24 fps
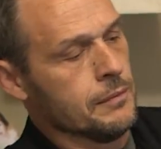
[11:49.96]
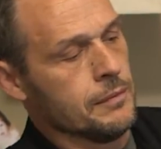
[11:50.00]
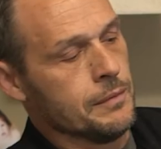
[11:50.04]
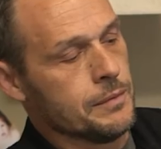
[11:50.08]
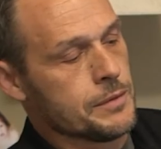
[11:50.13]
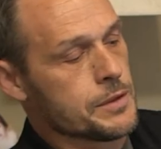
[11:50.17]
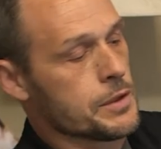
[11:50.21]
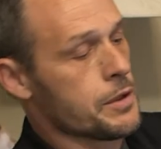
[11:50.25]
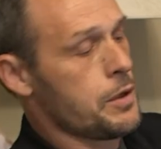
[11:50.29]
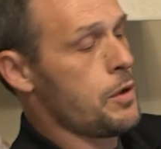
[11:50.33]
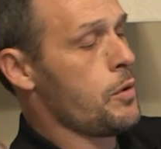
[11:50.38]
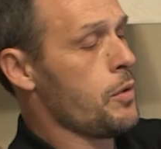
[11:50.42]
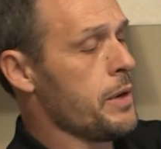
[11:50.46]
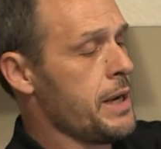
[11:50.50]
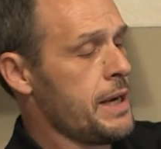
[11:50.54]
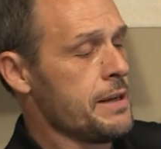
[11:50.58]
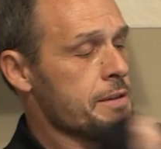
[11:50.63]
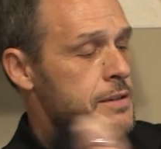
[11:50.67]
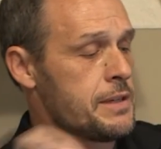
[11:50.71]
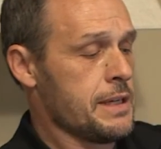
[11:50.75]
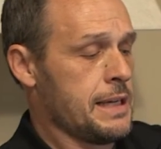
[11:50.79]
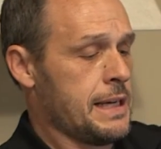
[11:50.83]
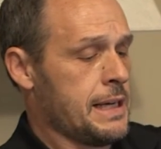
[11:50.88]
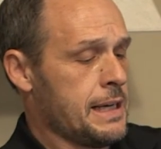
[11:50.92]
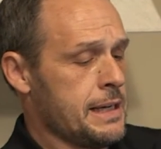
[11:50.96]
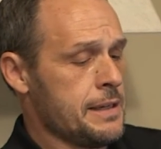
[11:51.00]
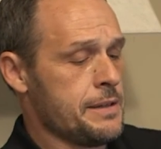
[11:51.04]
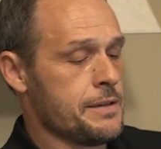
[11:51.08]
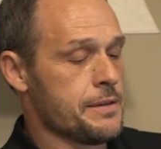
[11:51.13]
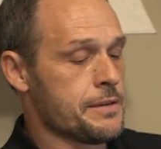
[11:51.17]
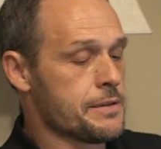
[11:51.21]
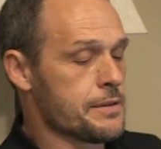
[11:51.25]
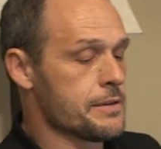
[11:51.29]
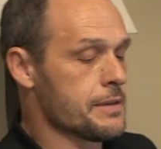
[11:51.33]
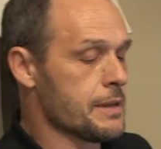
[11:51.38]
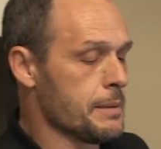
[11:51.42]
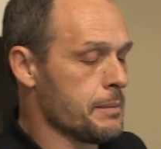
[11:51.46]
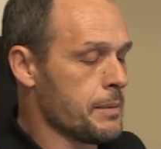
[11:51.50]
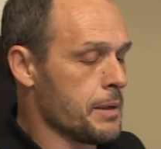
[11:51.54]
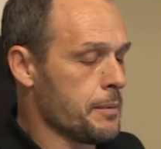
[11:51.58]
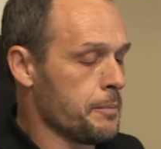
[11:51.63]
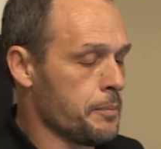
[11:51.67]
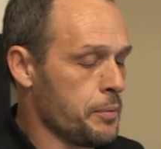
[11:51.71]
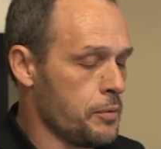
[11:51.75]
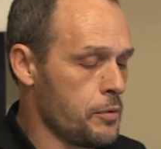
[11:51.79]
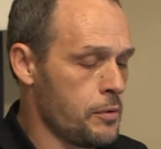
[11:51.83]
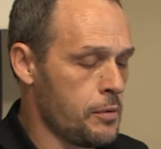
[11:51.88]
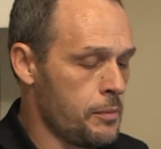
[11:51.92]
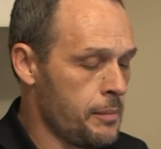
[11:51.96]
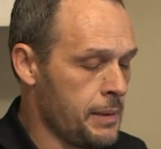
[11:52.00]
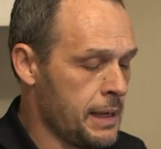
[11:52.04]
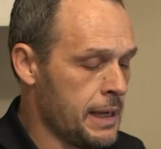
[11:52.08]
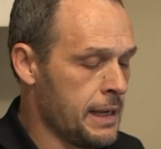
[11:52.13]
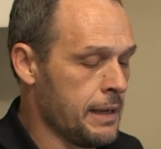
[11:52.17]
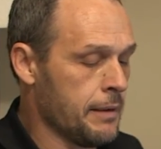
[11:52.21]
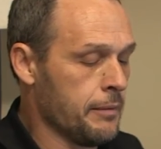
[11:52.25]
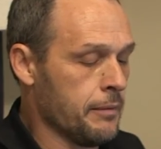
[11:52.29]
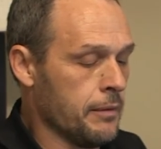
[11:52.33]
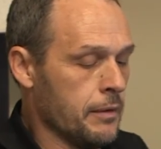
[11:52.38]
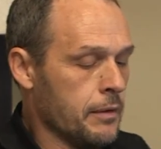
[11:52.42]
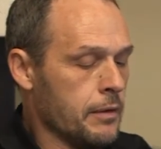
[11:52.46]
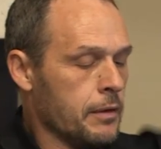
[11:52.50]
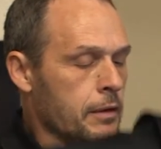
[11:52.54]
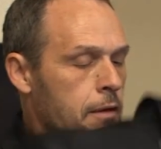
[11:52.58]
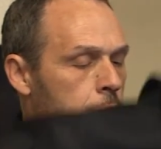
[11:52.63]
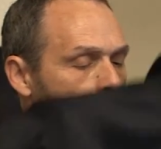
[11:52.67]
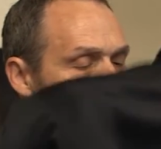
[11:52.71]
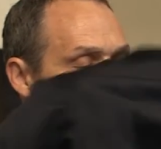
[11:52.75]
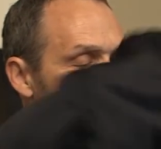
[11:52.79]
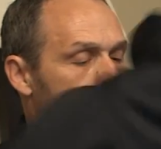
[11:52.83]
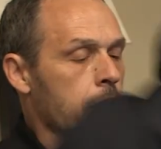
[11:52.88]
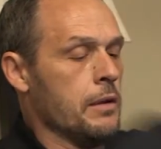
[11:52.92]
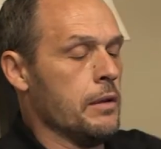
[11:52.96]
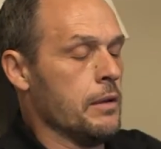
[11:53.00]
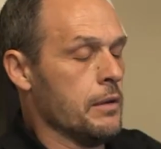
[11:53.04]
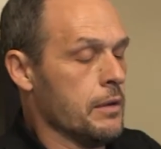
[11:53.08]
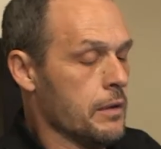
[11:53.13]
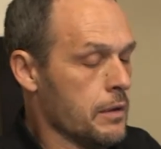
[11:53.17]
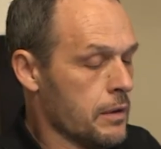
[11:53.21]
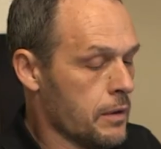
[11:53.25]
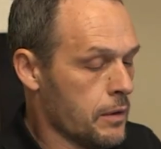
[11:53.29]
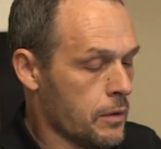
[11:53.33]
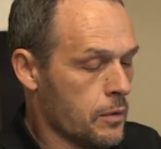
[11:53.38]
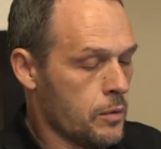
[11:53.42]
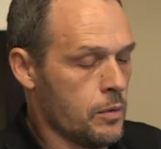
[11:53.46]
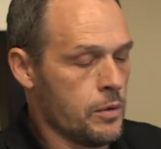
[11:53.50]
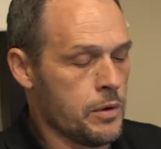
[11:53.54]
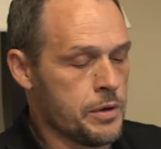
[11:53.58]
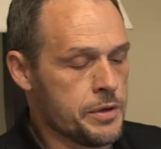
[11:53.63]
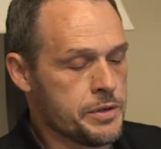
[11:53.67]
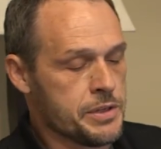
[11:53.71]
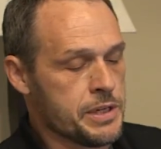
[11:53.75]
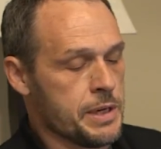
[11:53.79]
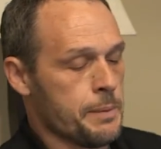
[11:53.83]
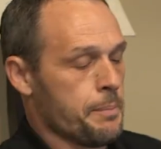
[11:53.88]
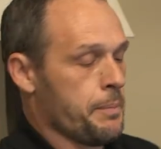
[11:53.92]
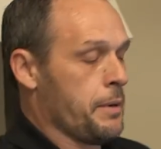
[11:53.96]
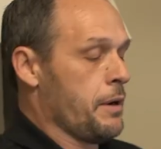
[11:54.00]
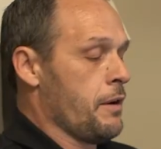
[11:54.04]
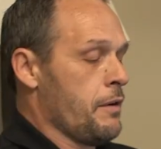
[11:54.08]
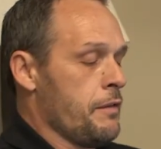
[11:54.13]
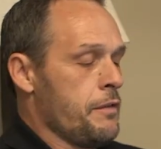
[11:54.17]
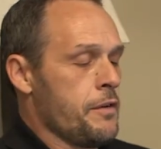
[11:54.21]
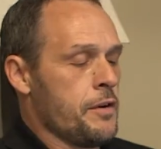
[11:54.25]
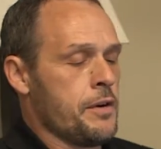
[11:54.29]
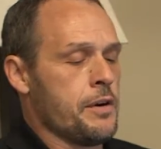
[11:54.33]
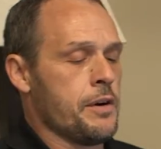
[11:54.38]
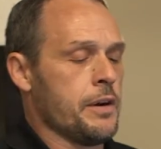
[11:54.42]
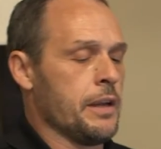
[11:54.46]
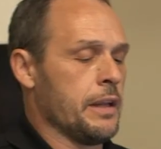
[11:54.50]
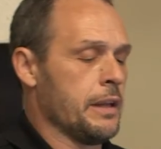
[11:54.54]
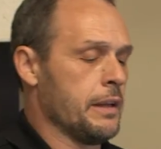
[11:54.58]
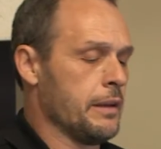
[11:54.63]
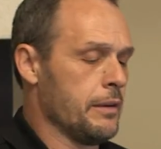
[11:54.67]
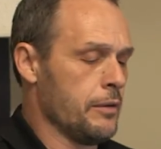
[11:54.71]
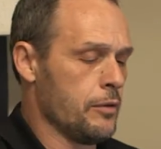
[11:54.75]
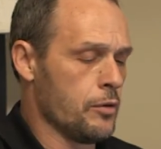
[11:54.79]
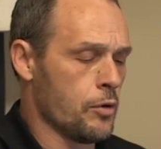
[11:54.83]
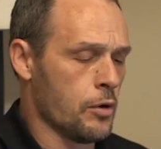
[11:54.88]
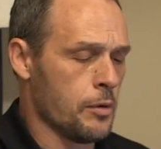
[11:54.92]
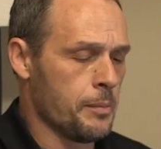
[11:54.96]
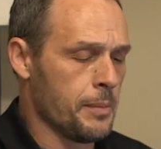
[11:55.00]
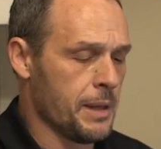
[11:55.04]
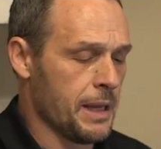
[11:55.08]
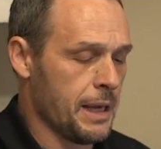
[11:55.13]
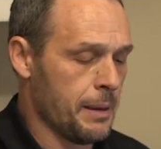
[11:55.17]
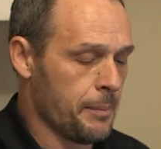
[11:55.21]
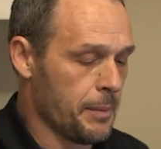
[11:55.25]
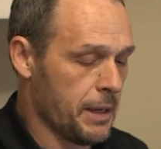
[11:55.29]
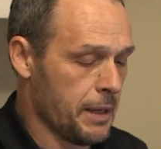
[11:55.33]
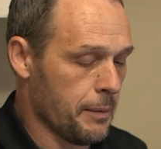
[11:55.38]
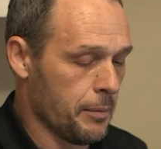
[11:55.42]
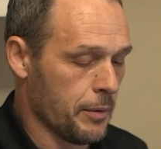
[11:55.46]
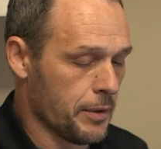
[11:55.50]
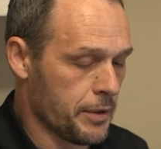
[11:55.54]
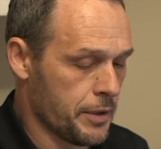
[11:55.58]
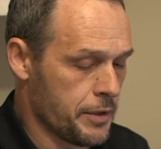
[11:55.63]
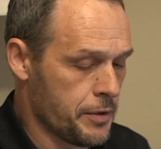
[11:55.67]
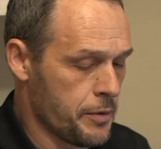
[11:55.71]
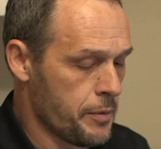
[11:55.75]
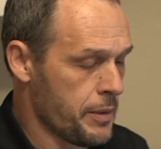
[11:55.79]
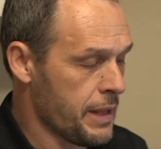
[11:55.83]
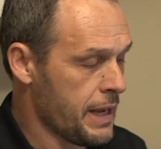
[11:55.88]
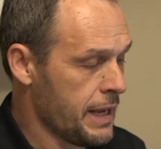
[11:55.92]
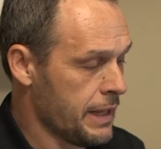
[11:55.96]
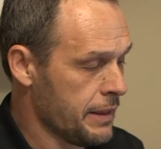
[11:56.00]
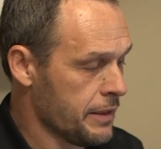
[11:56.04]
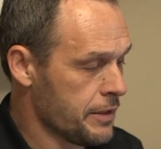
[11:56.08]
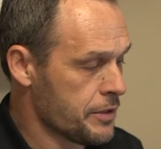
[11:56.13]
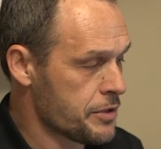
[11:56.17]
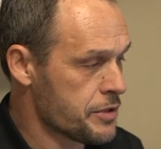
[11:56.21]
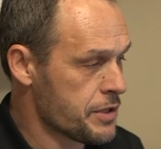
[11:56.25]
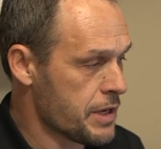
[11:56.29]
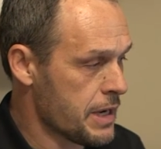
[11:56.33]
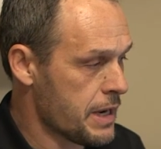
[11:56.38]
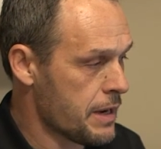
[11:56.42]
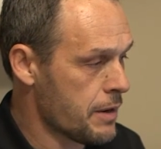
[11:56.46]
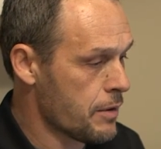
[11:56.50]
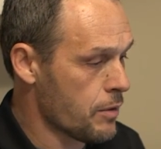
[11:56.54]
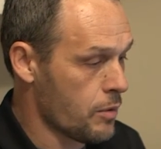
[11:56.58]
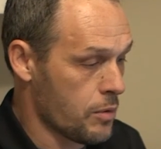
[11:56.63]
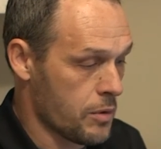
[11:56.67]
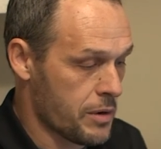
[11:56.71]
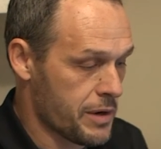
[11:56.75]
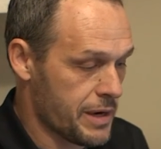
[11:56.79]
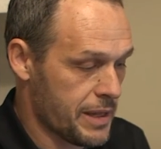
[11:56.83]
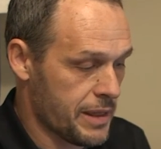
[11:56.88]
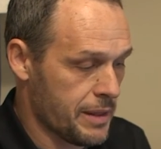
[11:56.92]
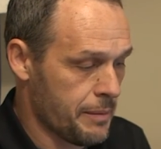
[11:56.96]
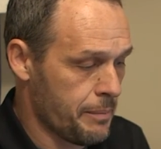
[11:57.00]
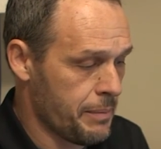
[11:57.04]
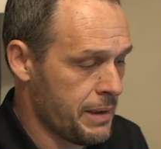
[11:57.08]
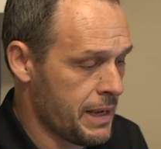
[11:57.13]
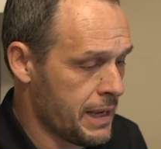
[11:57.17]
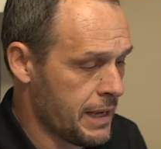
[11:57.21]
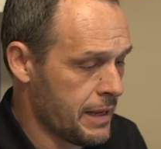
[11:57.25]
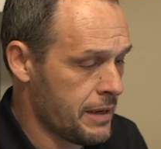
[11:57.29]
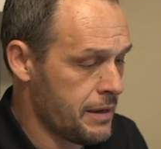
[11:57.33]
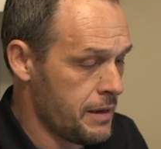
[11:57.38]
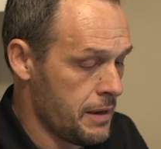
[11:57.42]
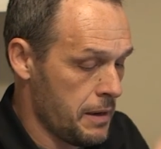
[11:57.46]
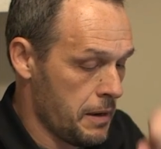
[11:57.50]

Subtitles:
It's cold outside, so I'm going to pull my quarter zip over, and normally I'm able to do that in the chair or in the bed.